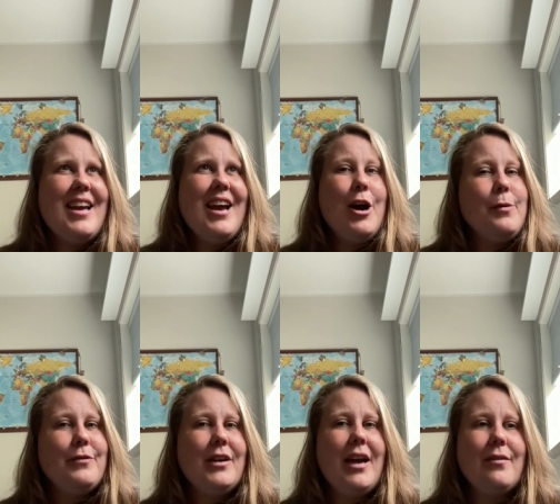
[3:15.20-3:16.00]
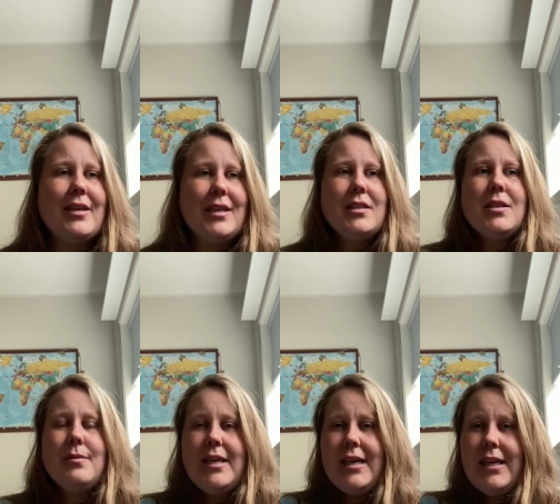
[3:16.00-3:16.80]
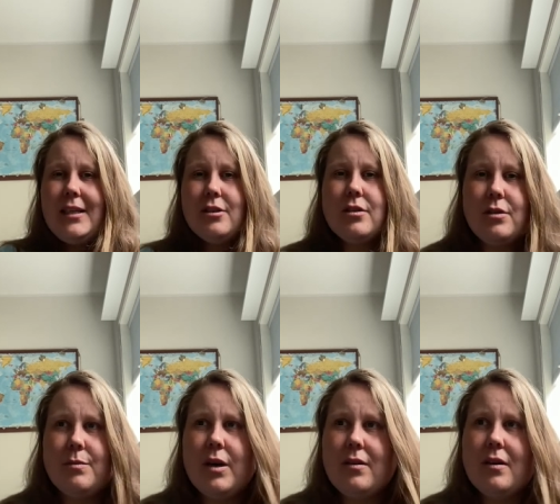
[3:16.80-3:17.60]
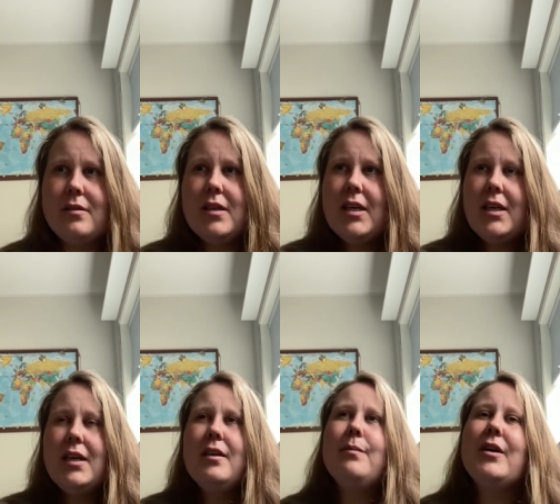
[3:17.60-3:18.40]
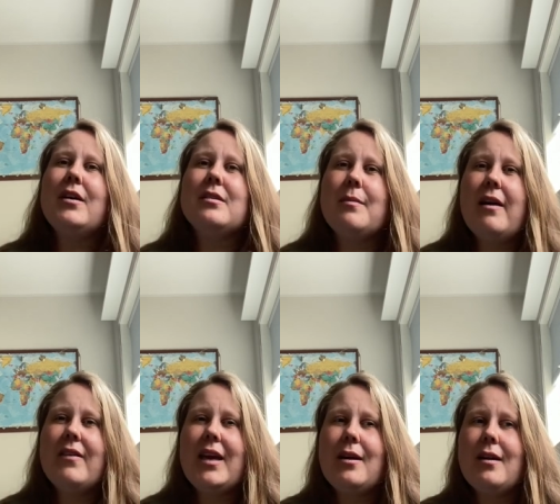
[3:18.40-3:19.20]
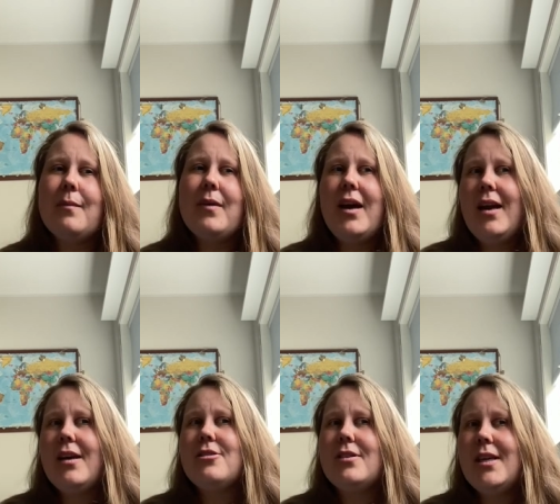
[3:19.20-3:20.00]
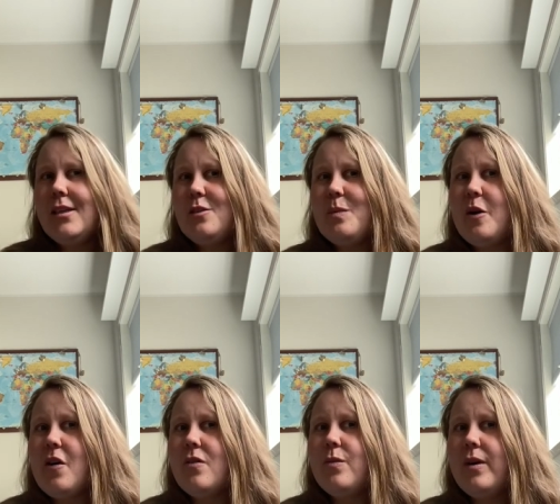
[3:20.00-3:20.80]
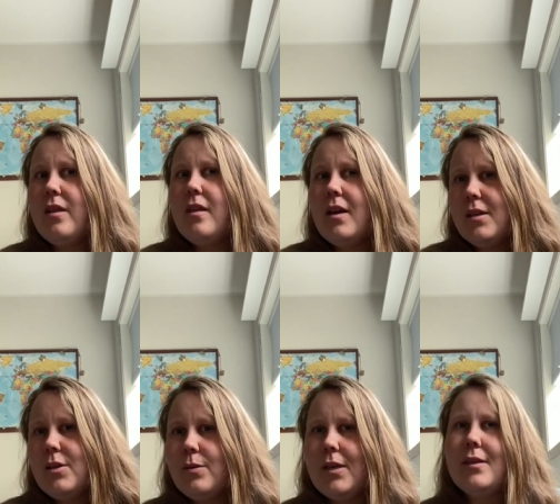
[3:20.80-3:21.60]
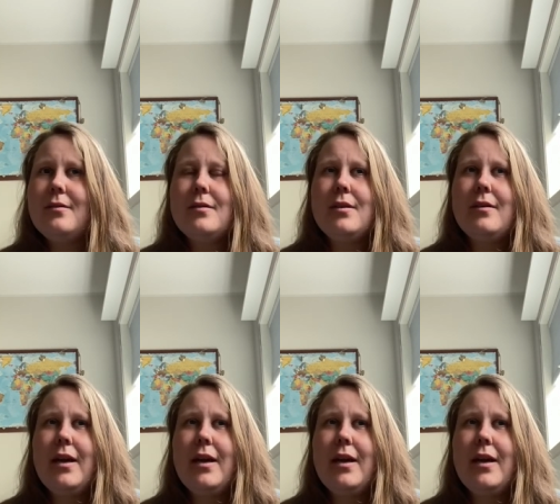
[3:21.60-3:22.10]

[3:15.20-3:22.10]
Hopefully I will get some Tack cleaned tomorrow, because I'm having him an extra day tomorrow with his owner. So